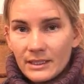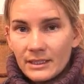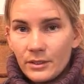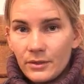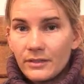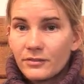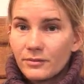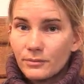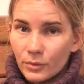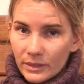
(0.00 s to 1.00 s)
that you have
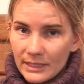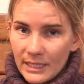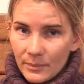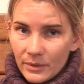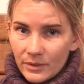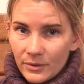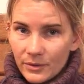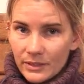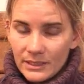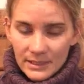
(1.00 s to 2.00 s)
more time with the
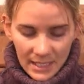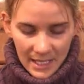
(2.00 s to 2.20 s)
horse